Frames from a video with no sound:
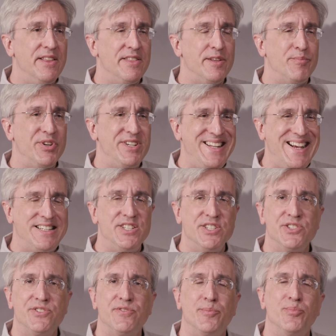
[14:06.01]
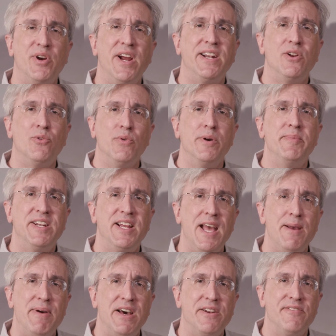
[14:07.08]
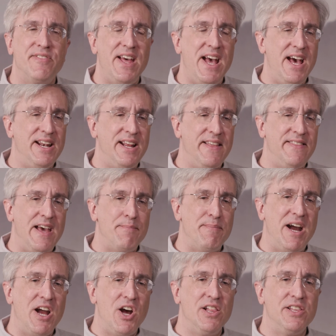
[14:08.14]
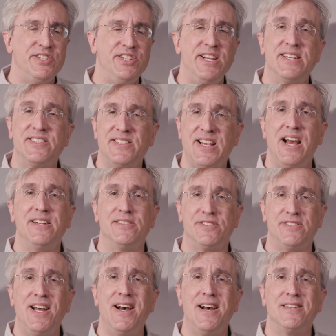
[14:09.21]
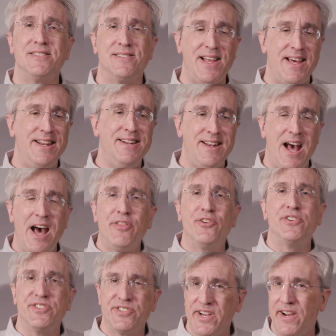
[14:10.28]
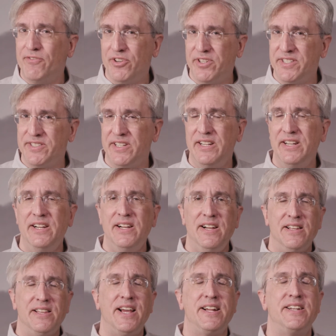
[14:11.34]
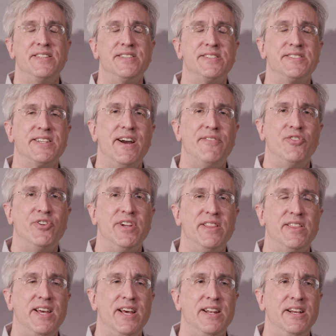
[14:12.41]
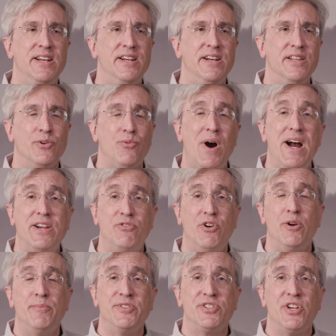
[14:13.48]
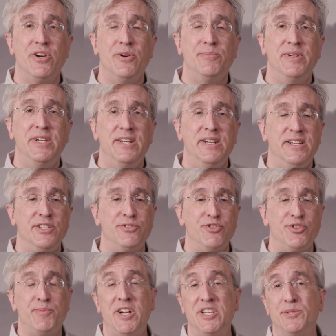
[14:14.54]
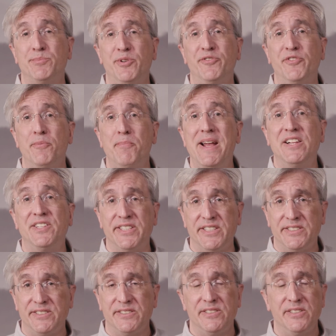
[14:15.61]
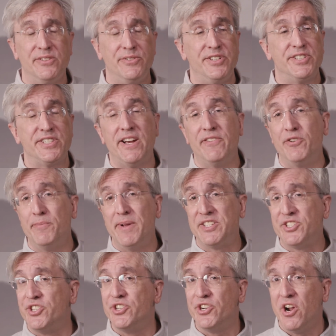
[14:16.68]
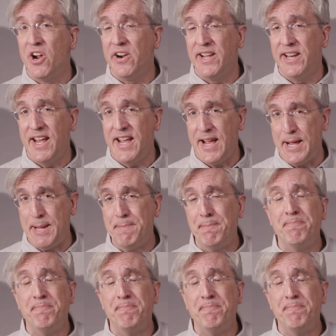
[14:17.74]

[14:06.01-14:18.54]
The protections for pregnant women came out of that, and that biology, as science does, led into other discoveries, like the discovery that the Y chromosome is responsible for maleness. We discovered messenger RNA.